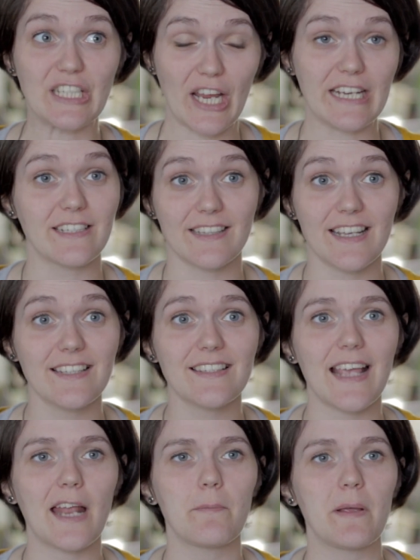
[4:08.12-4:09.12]
change
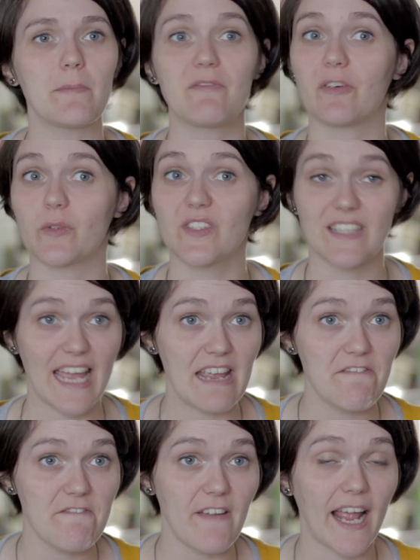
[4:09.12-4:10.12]
this and made me feel
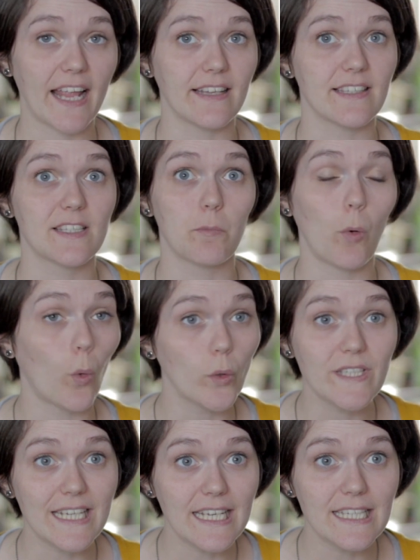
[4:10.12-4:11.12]
safe and
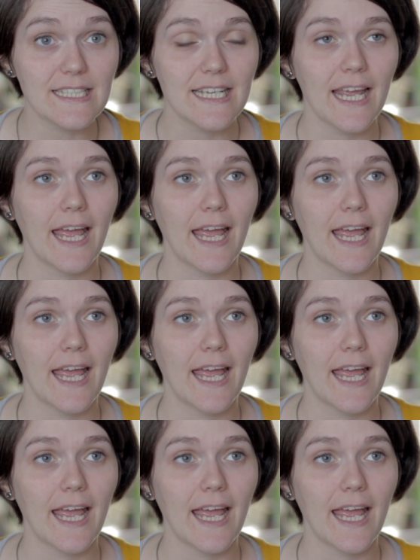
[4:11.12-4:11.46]
supported,